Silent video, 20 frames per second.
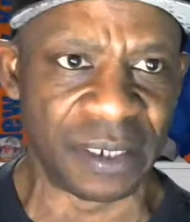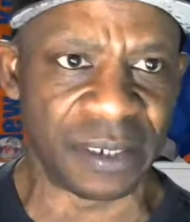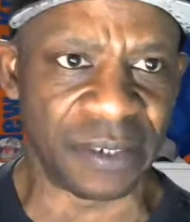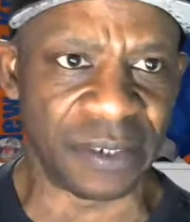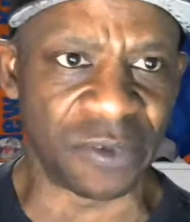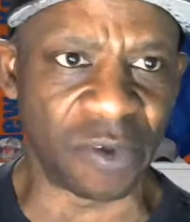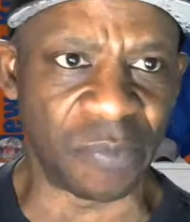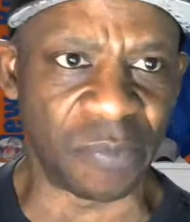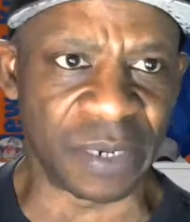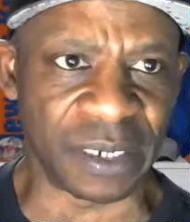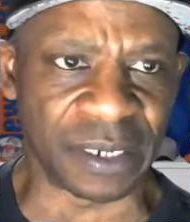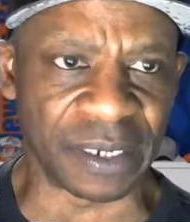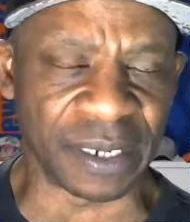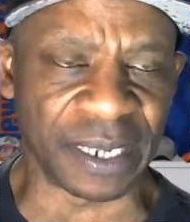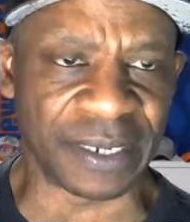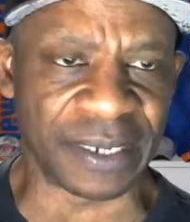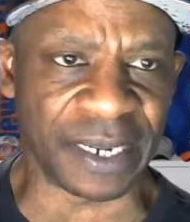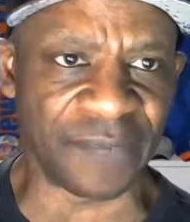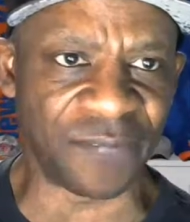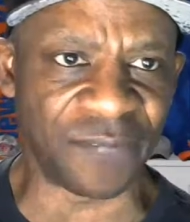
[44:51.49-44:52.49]
But it looked
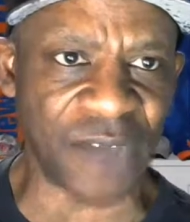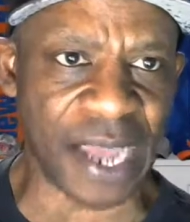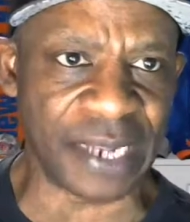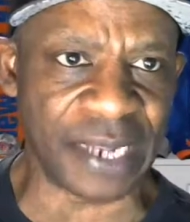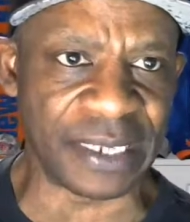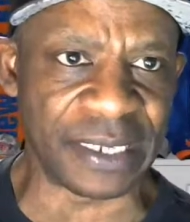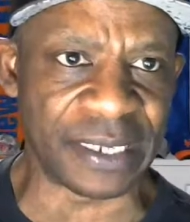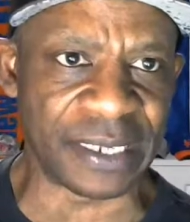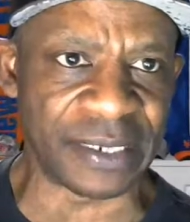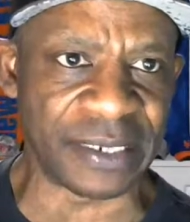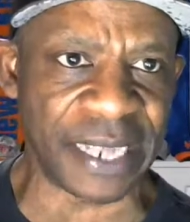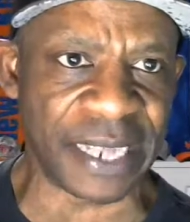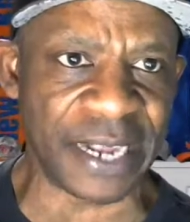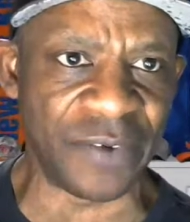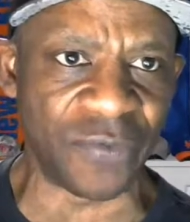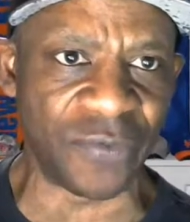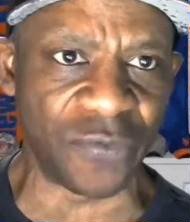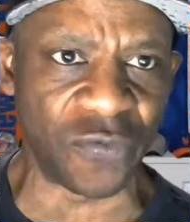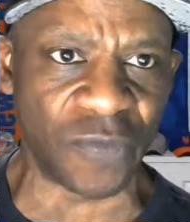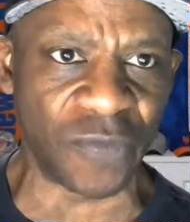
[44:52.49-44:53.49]
like they finally getting their
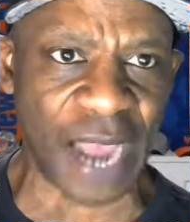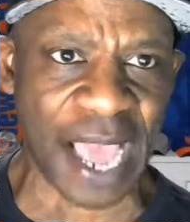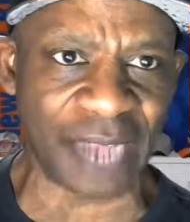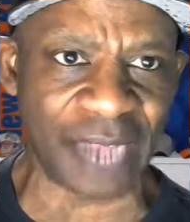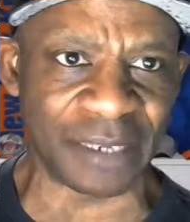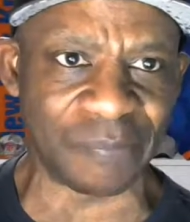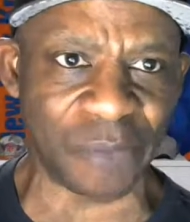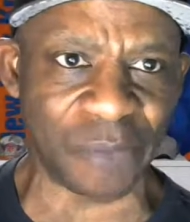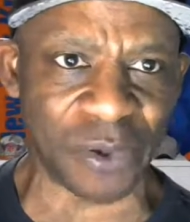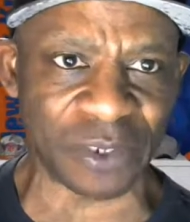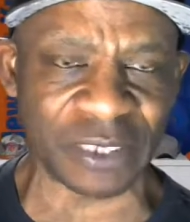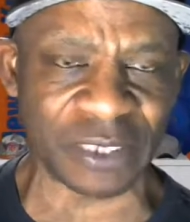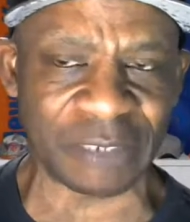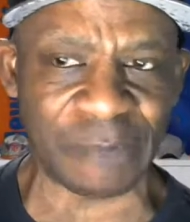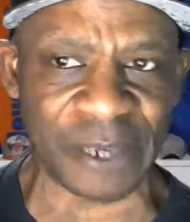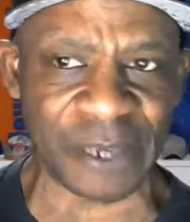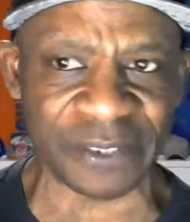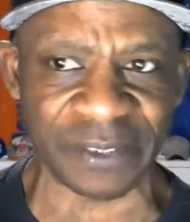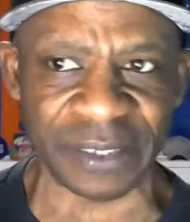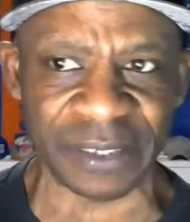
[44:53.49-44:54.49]
groove. Alex Burks
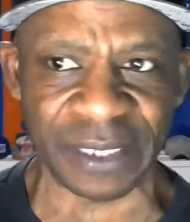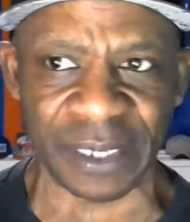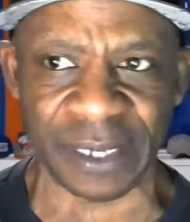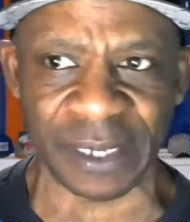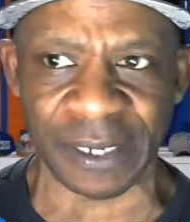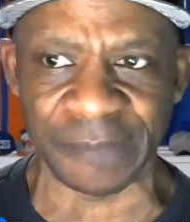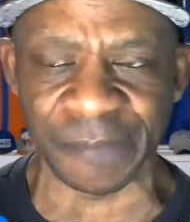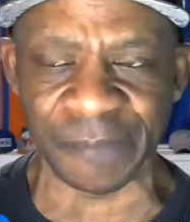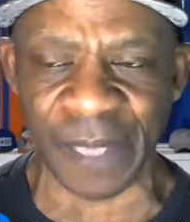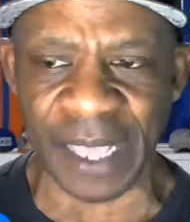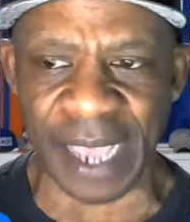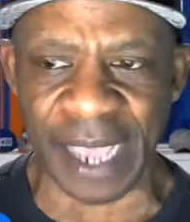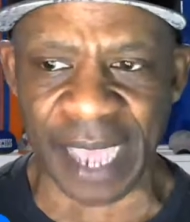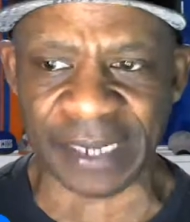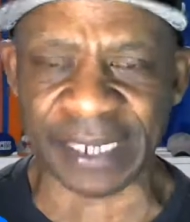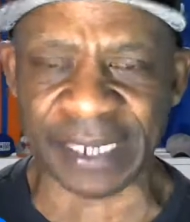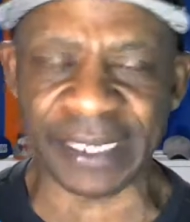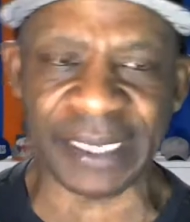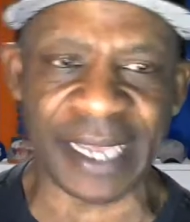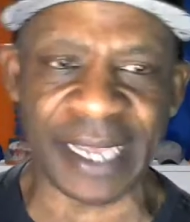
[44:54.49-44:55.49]
especially. I
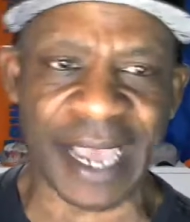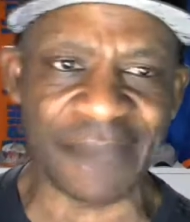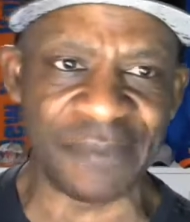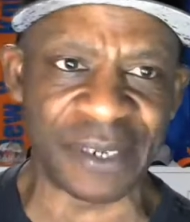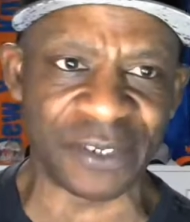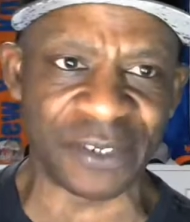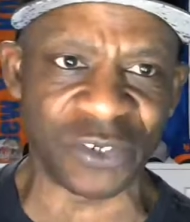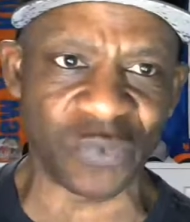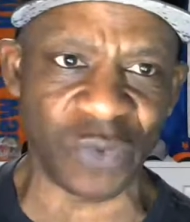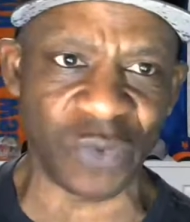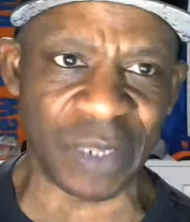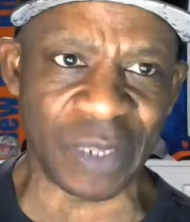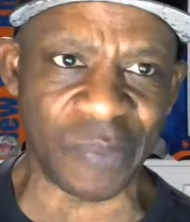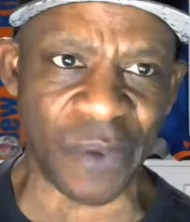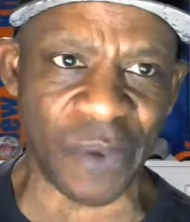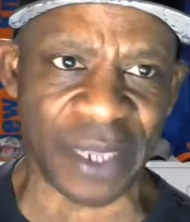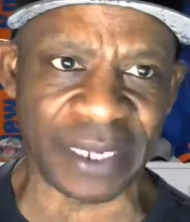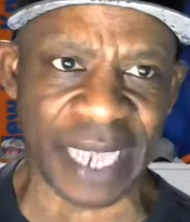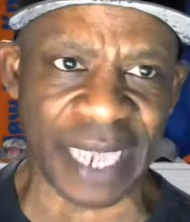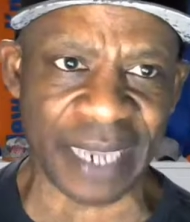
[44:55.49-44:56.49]
think he have another
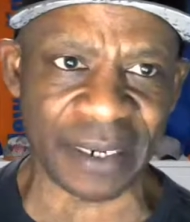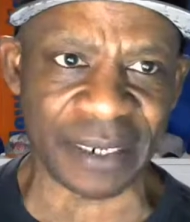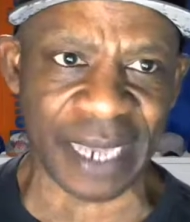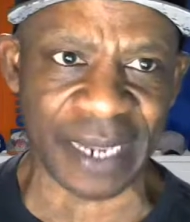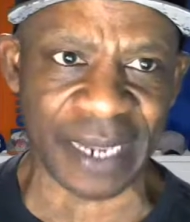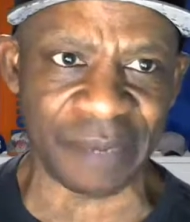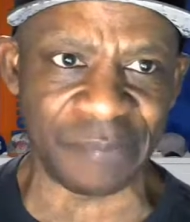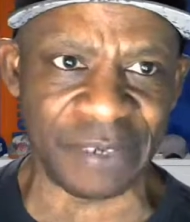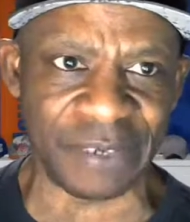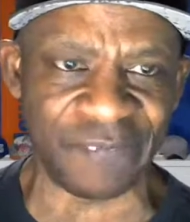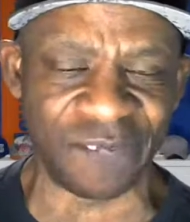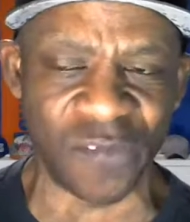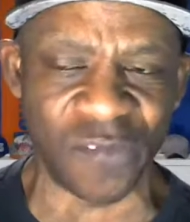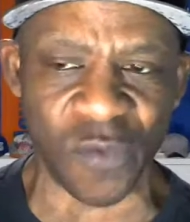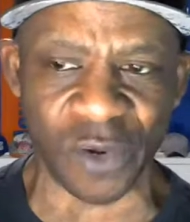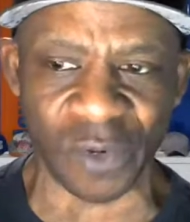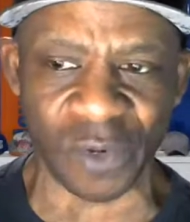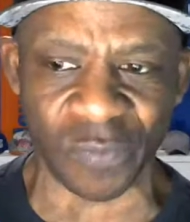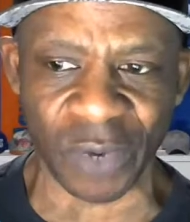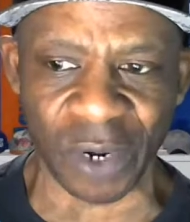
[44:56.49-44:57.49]
20-point game tonight and be
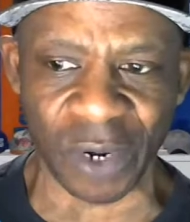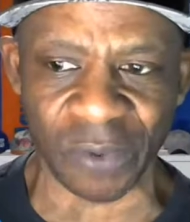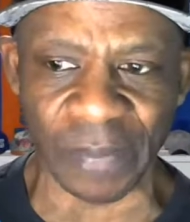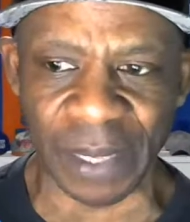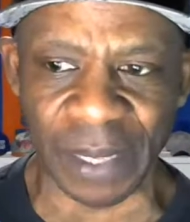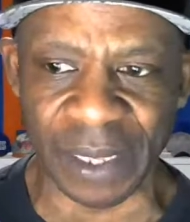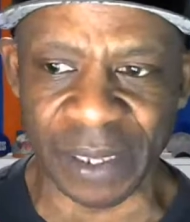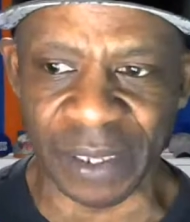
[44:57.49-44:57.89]
4 in a row.